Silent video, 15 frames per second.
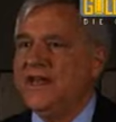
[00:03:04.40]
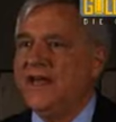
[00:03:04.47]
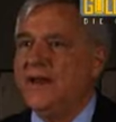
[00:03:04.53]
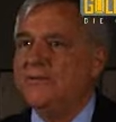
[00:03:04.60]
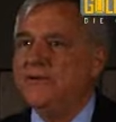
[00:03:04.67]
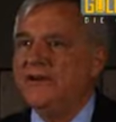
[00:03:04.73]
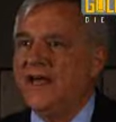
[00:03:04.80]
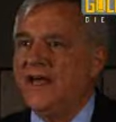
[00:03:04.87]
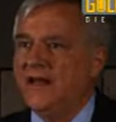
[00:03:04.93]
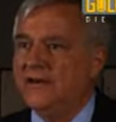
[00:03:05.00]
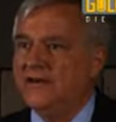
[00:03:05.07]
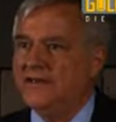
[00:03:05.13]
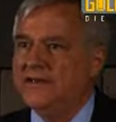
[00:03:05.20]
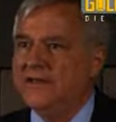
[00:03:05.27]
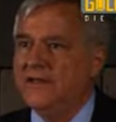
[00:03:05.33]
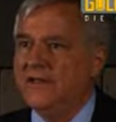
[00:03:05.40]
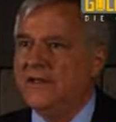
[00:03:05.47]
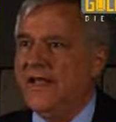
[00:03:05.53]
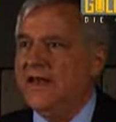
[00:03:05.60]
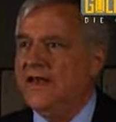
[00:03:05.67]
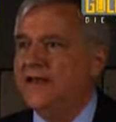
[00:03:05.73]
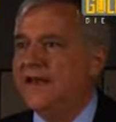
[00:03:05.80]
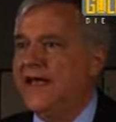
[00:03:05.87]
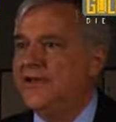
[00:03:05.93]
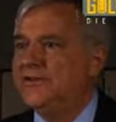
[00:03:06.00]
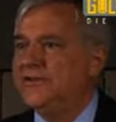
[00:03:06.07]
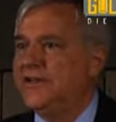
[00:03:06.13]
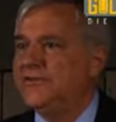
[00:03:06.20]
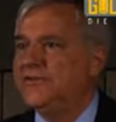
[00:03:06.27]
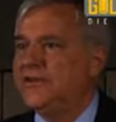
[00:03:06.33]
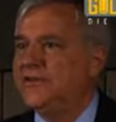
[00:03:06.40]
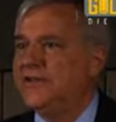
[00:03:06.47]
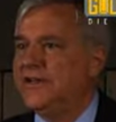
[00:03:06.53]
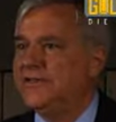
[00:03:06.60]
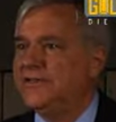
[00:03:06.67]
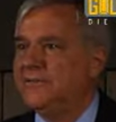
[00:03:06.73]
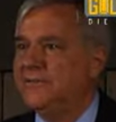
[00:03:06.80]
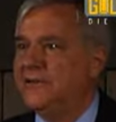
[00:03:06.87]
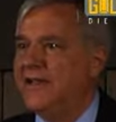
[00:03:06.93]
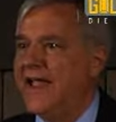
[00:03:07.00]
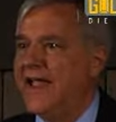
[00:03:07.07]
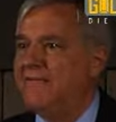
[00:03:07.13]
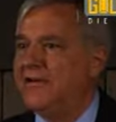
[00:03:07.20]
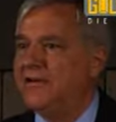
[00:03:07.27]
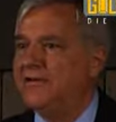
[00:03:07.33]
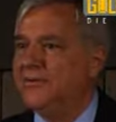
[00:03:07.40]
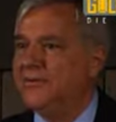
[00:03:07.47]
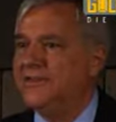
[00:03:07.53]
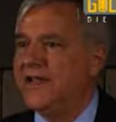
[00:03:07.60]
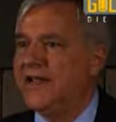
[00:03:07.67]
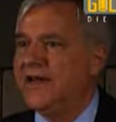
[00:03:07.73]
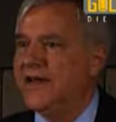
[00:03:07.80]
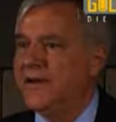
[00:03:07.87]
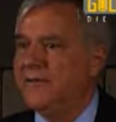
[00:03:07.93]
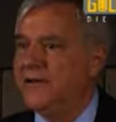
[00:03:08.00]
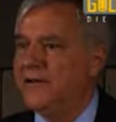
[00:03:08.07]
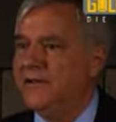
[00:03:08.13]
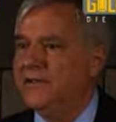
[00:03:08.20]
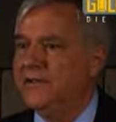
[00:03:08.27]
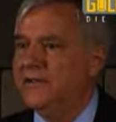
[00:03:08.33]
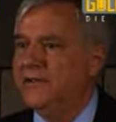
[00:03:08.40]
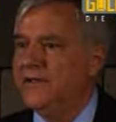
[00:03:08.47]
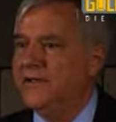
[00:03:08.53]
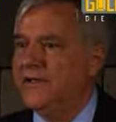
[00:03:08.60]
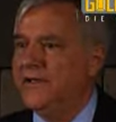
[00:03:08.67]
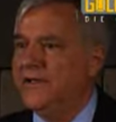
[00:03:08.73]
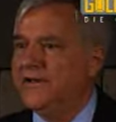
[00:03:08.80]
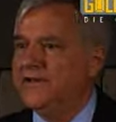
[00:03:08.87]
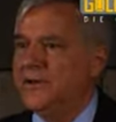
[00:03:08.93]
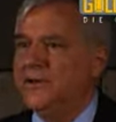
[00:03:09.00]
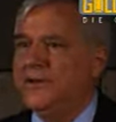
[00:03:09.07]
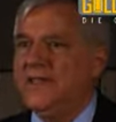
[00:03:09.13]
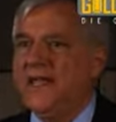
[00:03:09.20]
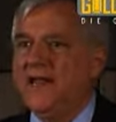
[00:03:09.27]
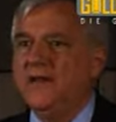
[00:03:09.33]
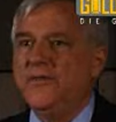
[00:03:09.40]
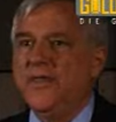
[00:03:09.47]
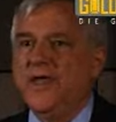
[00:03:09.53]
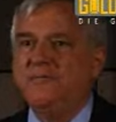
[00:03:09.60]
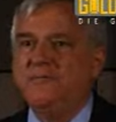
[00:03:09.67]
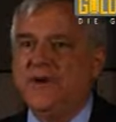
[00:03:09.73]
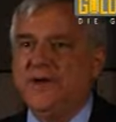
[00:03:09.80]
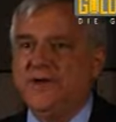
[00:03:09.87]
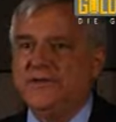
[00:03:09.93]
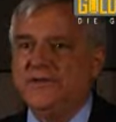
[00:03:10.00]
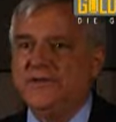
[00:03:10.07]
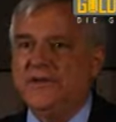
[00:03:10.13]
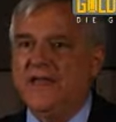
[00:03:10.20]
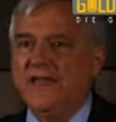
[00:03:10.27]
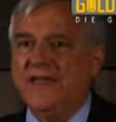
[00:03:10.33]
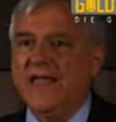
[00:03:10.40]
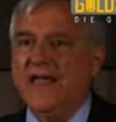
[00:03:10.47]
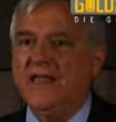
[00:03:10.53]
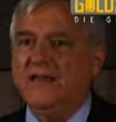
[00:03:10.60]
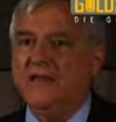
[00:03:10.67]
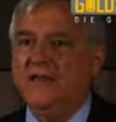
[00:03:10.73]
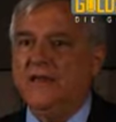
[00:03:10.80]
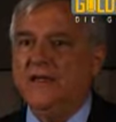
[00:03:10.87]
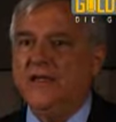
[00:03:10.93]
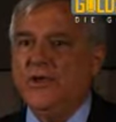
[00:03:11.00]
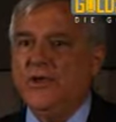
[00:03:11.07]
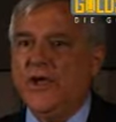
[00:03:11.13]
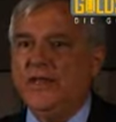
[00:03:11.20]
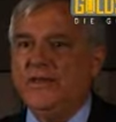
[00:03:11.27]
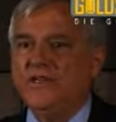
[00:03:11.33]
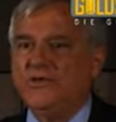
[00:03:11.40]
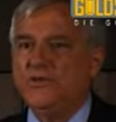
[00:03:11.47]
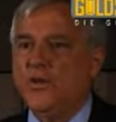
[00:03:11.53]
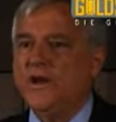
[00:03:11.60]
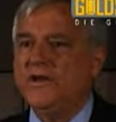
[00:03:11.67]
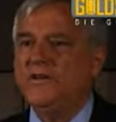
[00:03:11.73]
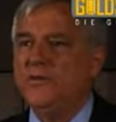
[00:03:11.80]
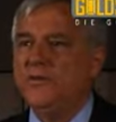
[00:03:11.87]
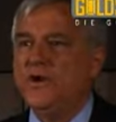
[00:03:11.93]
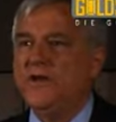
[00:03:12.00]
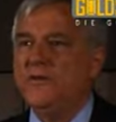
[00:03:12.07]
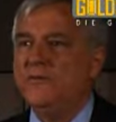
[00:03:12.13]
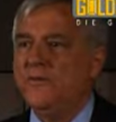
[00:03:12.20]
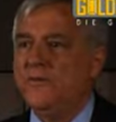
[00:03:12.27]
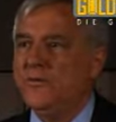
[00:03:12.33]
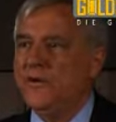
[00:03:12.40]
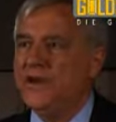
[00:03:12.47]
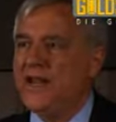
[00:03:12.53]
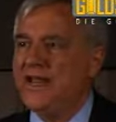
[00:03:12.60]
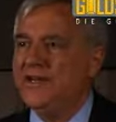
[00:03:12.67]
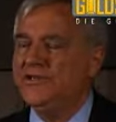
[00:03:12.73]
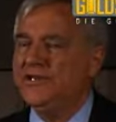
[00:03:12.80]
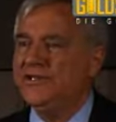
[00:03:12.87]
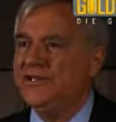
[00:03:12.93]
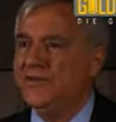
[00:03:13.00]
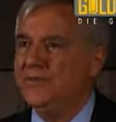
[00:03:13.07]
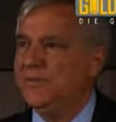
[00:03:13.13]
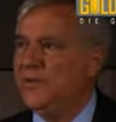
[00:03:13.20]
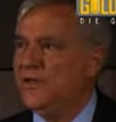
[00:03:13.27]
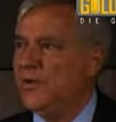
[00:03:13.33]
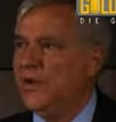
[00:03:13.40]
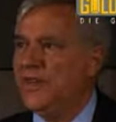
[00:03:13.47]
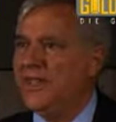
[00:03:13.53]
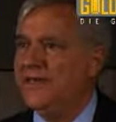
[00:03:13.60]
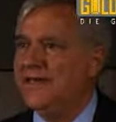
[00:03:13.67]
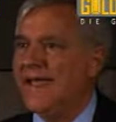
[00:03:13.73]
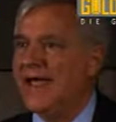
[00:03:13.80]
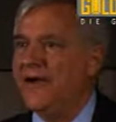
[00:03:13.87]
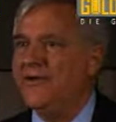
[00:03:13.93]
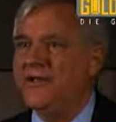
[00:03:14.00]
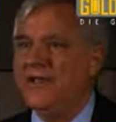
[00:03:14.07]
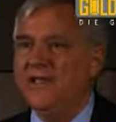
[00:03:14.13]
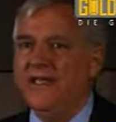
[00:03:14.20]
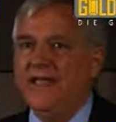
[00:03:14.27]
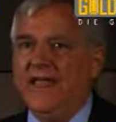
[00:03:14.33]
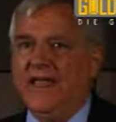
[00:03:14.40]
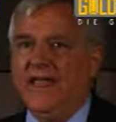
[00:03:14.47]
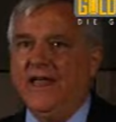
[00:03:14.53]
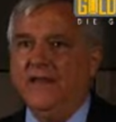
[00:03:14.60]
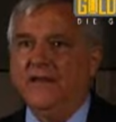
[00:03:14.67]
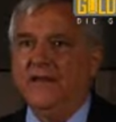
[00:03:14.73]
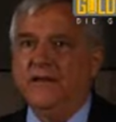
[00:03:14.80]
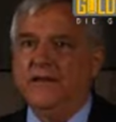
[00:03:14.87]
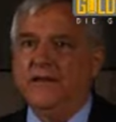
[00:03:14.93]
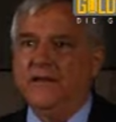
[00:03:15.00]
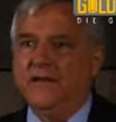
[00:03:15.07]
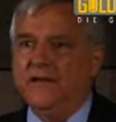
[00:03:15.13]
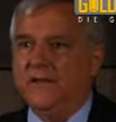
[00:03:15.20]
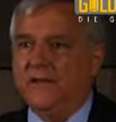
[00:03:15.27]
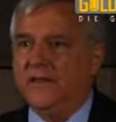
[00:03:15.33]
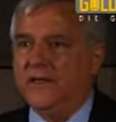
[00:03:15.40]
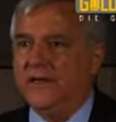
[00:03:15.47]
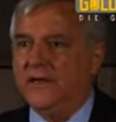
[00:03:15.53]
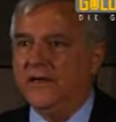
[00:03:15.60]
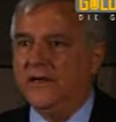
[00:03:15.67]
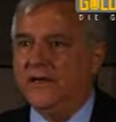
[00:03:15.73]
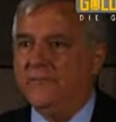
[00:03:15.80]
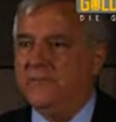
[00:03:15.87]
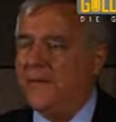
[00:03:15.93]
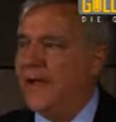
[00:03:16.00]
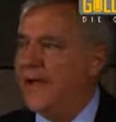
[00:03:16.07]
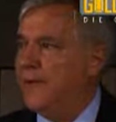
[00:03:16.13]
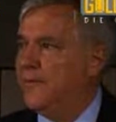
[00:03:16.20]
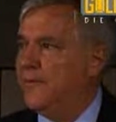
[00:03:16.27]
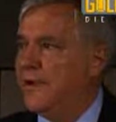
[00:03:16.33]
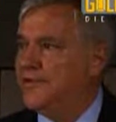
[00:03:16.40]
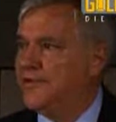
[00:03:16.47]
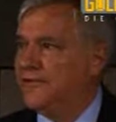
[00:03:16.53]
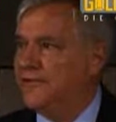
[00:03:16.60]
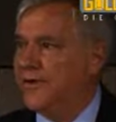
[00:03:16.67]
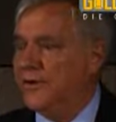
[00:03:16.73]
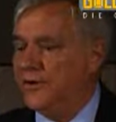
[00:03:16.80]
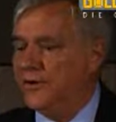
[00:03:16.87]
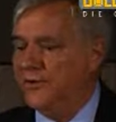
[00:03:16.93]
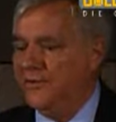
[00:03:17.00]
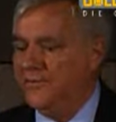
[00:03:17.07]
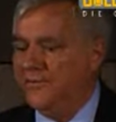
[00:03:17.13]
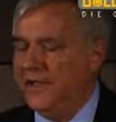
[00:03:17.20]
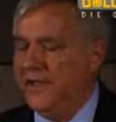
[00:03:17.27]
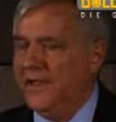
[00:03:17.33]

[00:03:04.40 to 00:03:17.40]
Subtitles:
$800 and the Dow Jones Industrial Average was 800. So at the end of that bust, again, you had this one-to-one relationship between the Dow and the price of gold.